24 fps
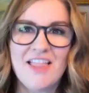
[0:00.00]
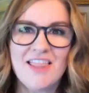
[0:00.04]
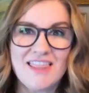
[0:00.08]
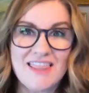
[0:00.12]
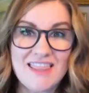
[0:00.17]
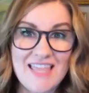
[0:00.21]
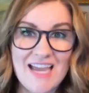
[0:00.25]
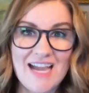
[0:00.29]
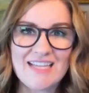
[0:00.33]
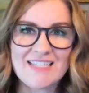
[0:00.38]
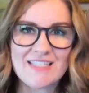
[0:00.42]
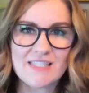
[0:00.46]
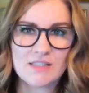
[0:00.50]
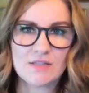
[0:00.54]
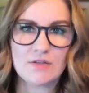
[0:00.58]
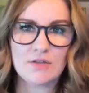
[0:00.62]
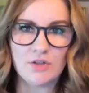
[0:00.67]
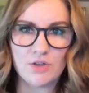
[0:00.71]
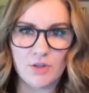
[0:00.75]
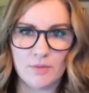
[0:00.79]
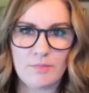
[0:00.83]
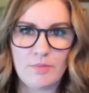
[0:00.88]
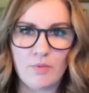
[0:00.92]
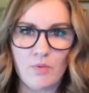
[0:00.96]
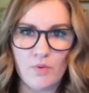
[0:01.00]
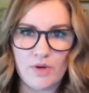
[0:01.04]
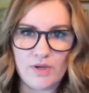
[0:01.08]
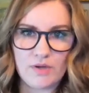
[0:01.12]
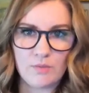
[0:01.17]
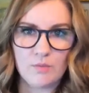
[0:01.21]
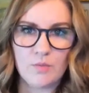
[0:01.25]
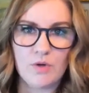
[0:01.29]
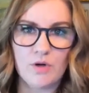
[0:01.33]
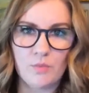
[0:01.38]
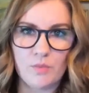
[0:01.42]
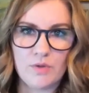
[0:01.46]
That's the
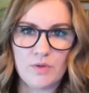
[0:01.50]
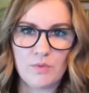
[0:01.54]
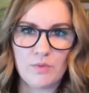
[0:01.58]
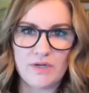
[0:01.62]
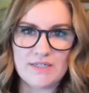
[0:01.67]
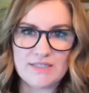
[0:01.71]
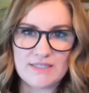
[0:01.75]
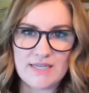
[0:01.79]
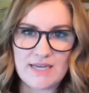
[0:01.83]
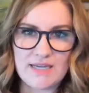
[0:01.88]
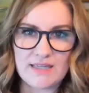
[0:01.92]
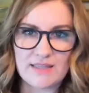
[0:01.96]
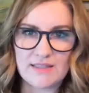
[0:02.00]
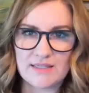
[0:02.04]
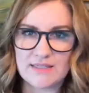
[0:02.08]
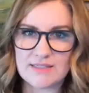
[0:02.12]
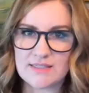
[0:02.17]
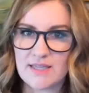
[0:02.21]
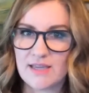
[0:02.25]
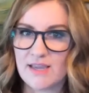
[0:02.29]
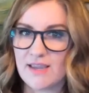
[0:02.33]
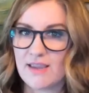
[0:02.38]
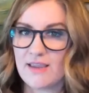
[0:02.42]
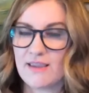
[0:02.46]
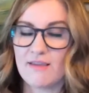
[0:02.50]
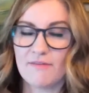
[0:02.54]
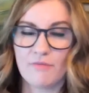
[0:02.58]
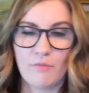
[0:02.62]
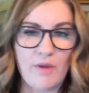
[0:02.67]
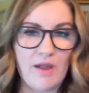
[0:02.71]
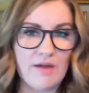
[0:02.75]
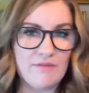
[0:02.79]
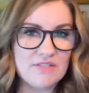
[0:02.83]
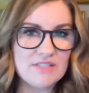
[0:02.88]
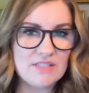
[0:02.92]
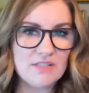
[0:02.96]
point where we want to take this. If
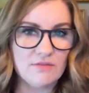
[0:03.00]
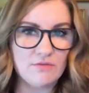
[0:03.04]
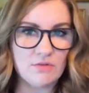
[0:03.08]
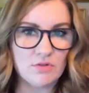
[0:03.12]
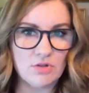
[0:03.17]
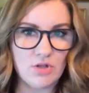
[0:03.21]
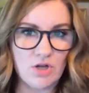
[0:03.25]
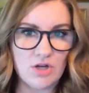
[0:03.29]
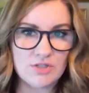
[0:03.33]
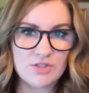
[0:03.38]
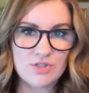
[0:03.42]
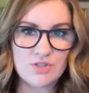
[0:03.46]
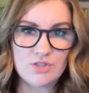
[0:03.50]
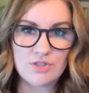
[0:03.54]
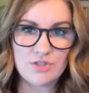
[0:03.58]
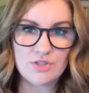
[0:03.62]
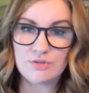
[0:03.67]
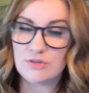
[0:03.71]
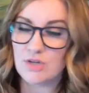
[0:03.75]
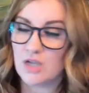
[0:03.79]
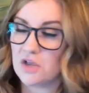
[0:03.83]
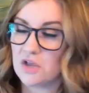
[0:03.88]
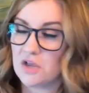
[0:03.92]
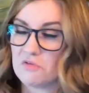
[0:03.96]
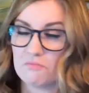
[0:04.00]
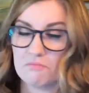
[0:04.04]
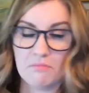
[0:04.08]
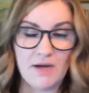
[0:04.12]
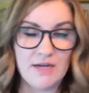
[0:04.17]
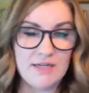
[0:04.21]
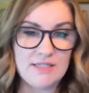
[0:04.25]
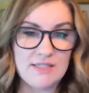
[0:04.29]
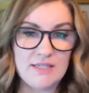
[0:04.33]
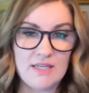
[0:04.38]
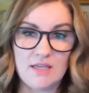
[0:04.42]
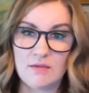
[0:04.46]
we have a civil lawsuit,
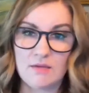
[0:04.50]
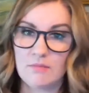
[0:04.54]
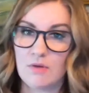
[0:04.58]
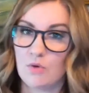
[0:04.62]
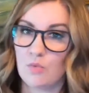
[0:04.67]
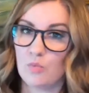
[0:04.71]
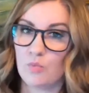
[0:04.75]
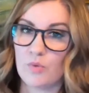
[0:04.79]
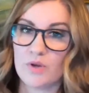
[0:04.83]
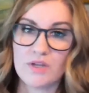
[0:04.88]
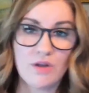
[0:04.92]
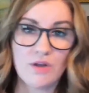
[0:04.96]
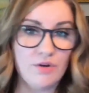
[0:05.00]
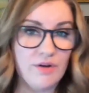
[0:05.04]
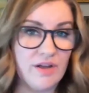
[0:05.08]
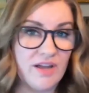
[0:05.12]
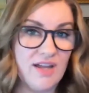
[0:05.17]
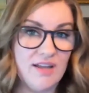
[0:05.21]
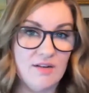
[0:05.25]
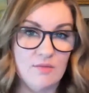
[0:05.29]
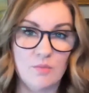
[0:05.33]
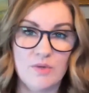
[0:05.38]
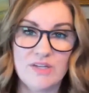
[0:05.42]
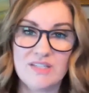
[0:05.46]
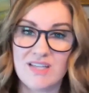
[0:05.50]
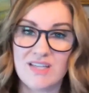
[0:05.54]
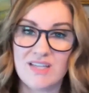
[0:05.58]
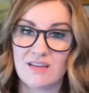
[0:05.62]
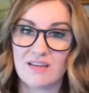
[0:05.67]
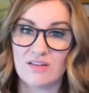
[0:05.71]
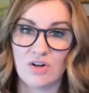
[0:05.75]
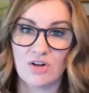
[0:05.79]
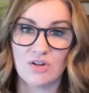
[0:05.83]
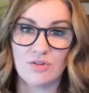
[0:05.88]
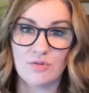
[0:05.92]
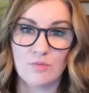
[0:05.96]
my team, we go ahead and we take
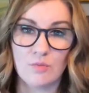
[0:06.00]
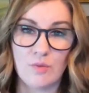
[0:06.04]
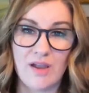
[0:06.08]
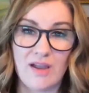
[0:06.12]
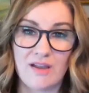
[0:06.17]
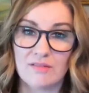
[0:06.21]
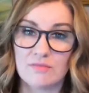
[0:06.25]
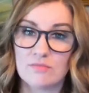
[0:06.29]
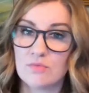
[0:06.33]
it all the way.